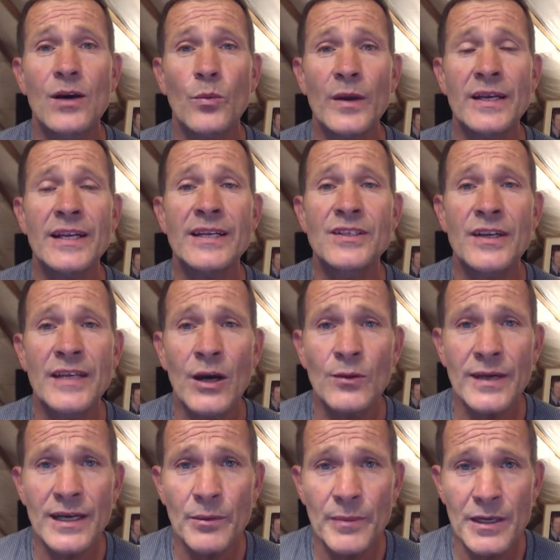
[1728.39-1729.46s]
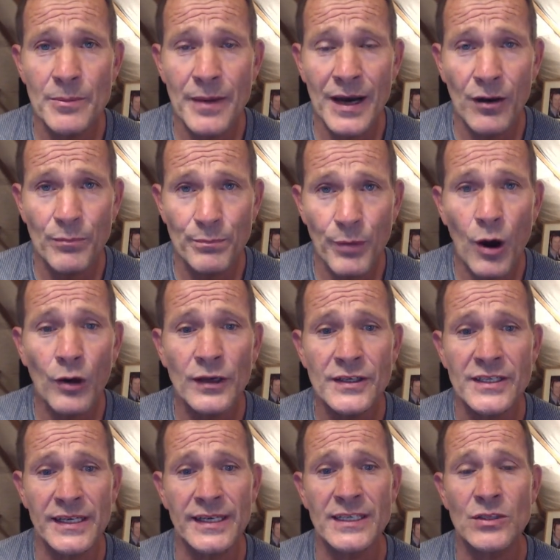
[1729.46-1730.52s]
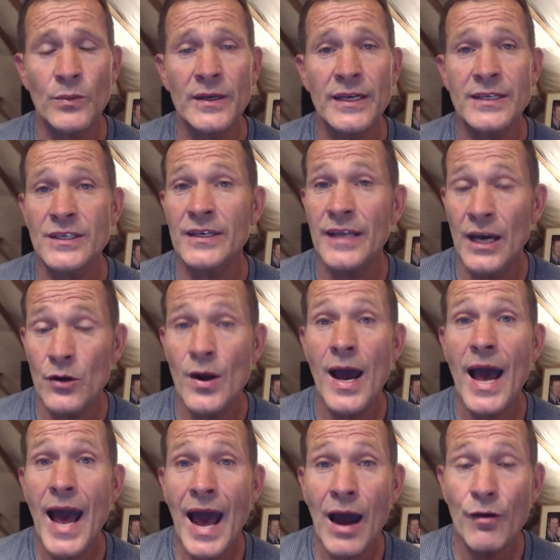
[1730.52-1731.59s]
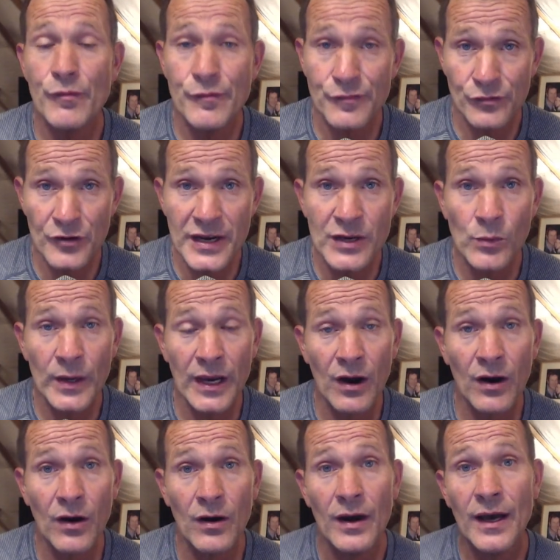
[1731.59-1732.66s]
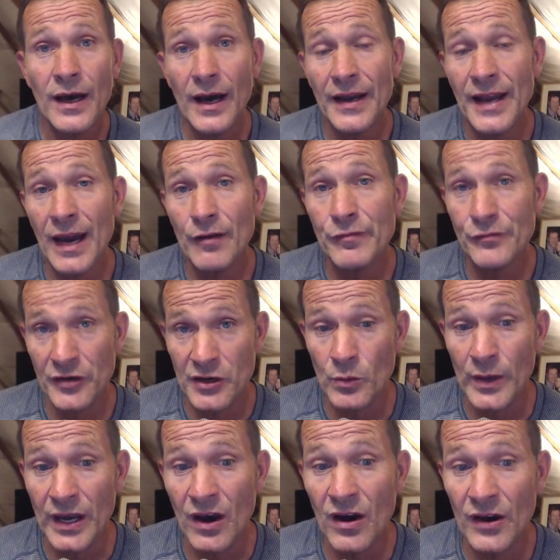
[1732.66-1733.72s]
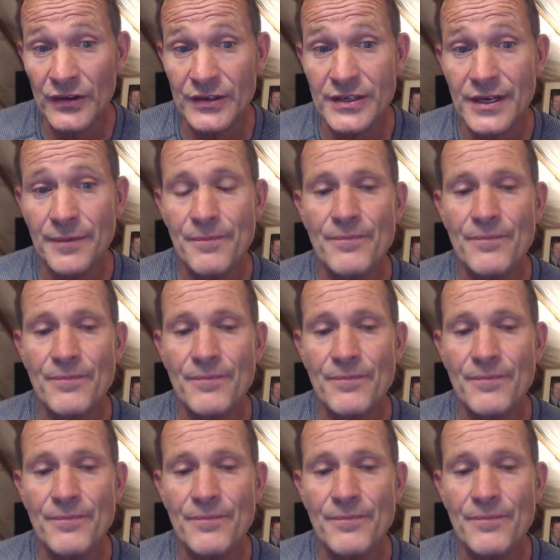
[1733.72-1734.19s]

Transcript: We need to know a little bit about politics. We need to know how free we are and how free we aren't.